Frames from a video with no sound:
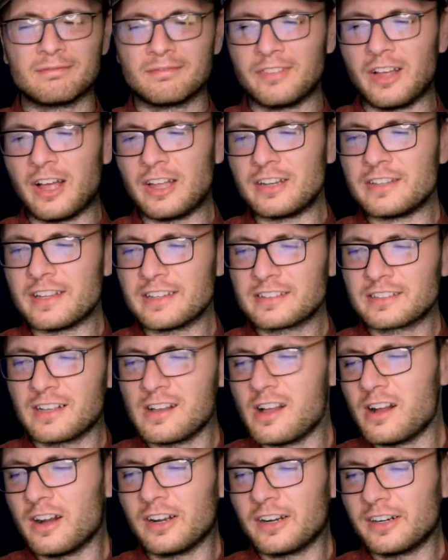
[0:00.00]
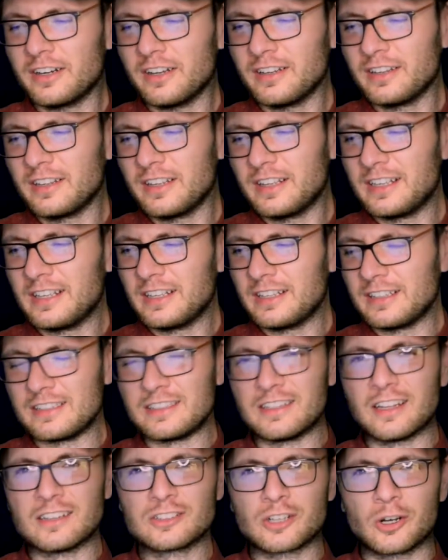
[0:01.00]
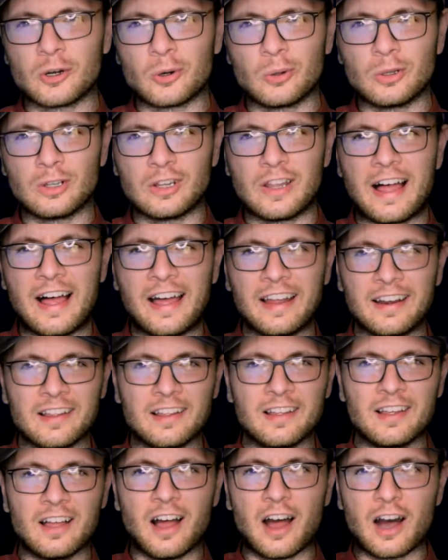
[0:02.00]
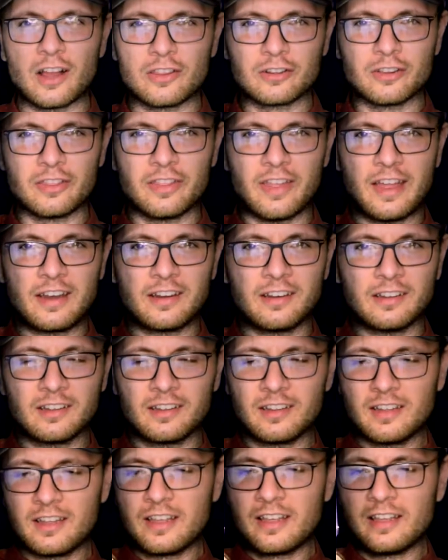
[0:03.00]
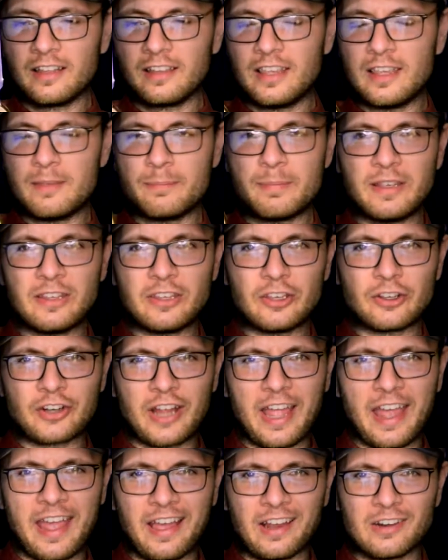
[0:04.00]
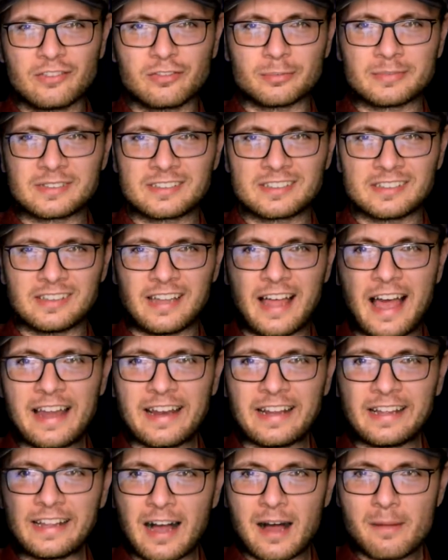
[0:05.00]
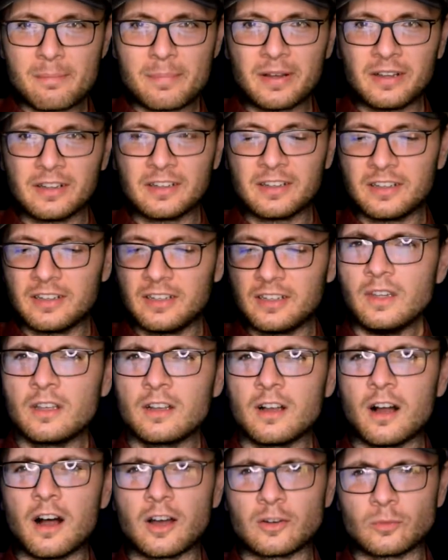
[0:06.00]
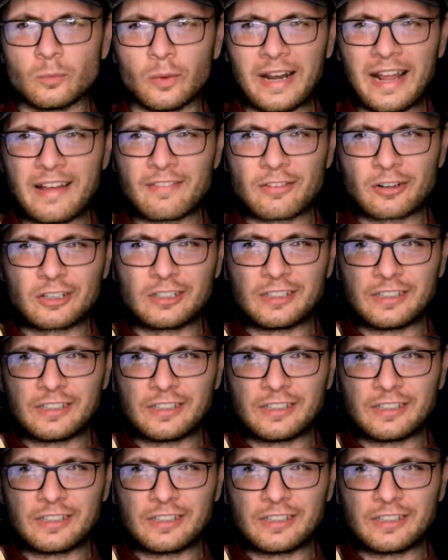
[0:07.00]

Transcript: a disc guard does a whole lot other than keeping your hand from sliding up on whatever